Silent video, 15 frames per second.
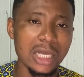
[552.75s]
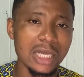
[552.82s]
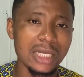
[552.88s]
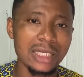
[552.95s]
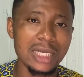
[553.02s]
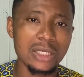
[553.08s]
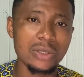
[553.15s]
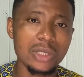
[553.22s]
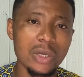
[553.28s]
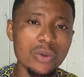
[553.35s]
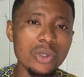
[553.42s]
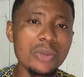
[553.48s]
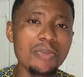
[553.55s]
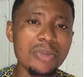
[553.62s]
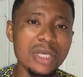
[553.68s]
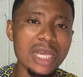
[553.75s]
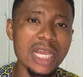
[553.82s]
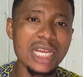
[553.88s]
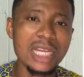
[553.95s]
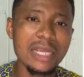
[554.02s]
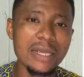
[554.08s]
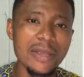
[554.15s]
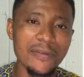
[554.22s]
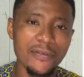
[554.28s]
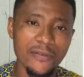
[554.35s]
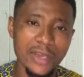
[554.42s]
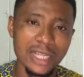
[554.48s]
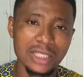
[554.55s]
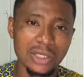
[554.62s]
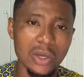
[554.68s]
there wouldn't be any
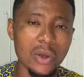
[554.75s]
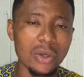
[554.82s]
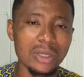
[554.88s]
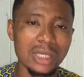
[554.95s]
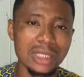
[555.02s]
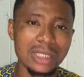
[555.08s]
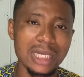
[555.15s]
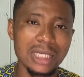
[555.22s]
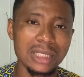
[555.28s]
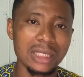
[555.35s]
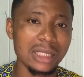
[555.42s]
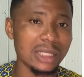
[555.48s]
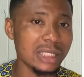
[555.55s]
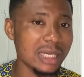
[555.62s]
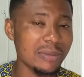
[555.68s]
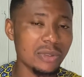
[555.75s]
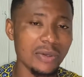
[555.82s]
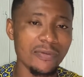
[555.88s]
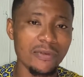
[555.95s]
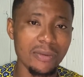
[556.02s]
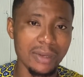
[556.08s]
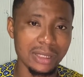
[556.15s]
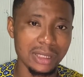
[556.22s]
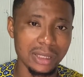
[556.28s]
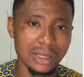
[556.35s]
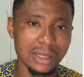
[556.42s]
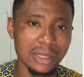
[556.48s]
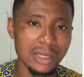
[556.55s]
effect on the text in terms of formatting.